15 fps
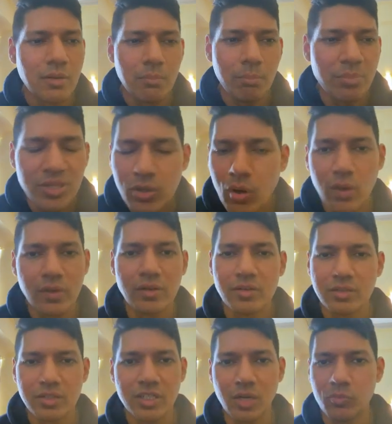
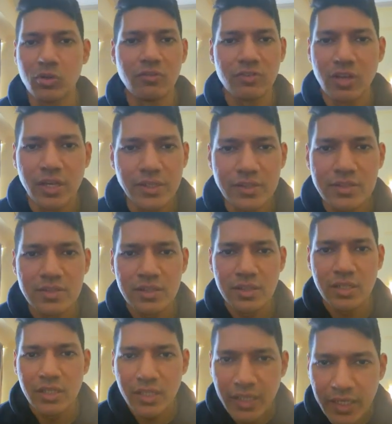beyond a couple of lines
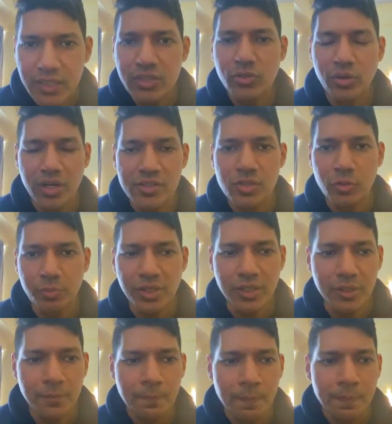in your SOP.
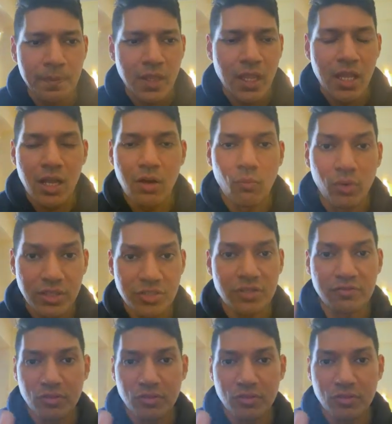Once you've